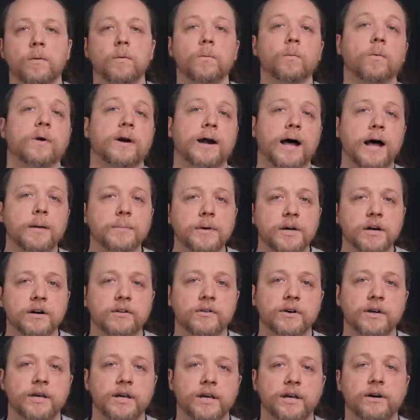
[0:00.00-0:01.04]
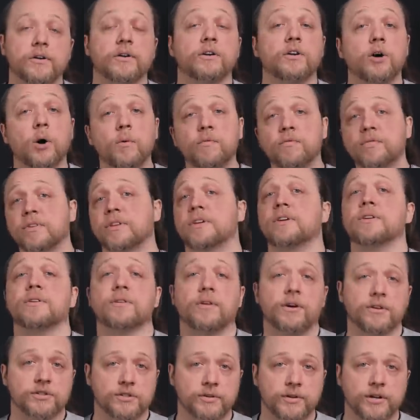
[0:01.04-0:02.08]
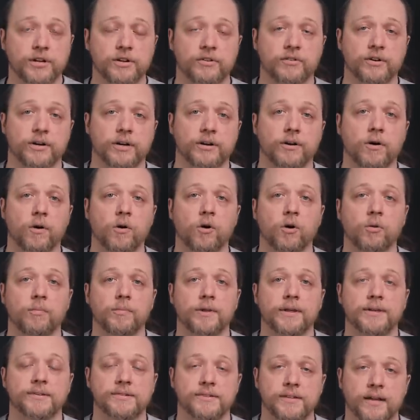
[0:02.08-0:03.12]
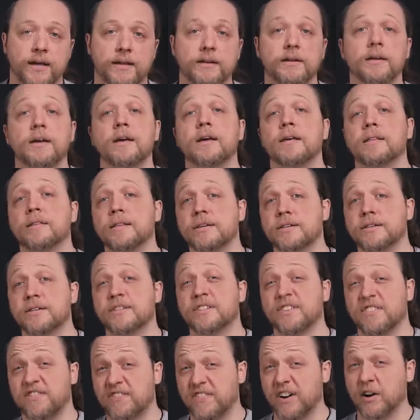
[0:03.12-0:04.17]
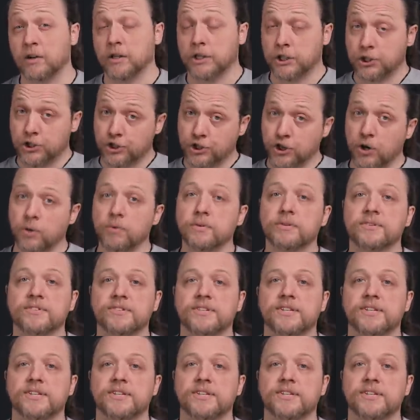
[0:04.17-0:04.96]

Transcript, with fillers: What I'm hearing here, and hopefully you're also hearing at home, is that this is a fairly choked